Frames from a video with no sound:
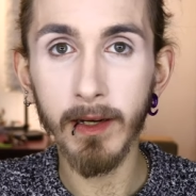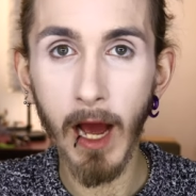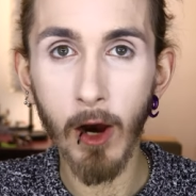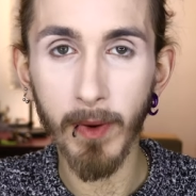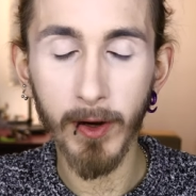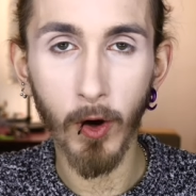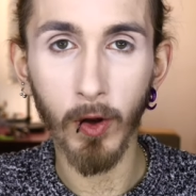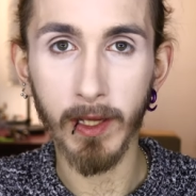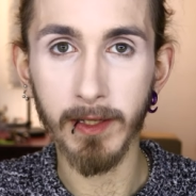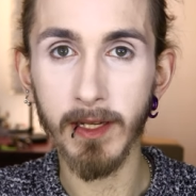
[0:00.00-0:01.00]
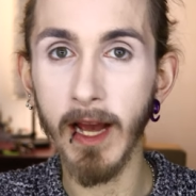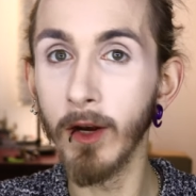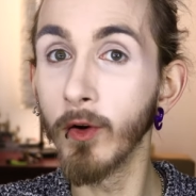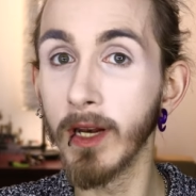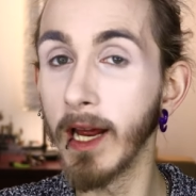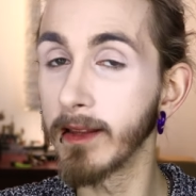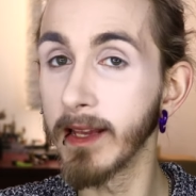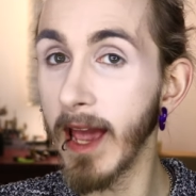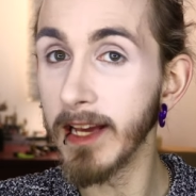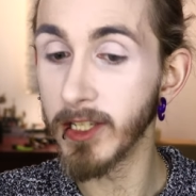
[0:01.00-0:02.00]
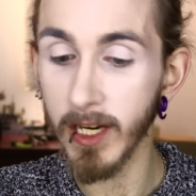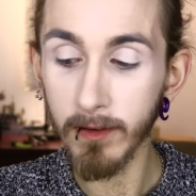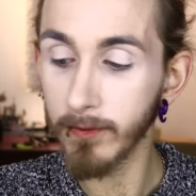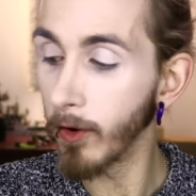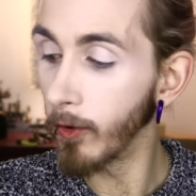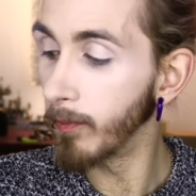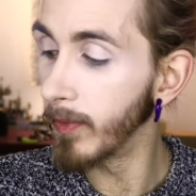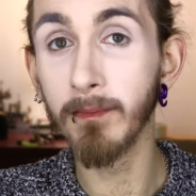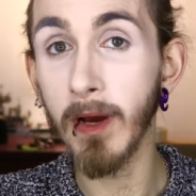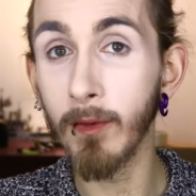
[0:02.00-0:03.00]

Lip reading: Now, my darlings, I look like the geisha from